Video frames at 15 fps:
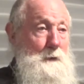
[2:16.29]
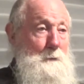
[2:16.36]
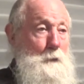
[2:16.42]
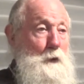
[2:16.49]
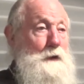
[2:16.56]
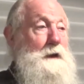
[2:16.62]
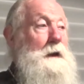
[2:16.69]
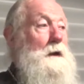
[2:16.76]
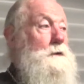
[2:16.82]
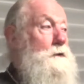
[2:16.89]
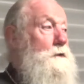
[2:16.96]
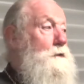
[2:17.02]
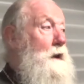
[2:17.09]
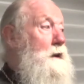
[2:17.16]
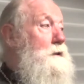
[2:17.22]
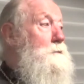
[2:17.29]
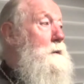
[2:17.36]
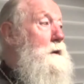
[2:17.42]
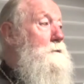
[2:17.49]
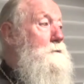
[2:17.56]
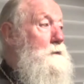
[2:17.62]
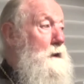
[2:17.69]
what he understands
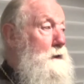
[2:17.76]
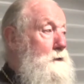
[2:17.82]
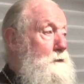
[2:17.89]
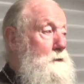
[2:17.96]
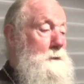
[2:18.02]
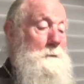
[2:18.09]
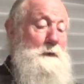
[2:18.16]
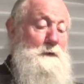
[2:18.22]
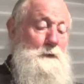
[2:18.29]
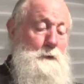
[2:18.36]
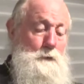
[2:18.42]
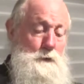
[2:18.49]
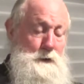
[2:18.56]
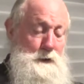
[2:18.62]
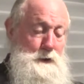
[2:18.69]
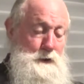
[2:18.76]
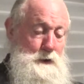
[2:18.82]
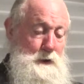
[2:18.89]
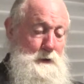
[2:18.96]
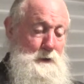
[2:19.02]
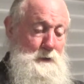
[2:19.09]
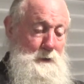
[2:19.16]
by faith, the mystical
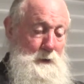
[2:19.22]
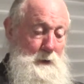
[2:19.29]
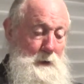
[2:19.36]
teachings.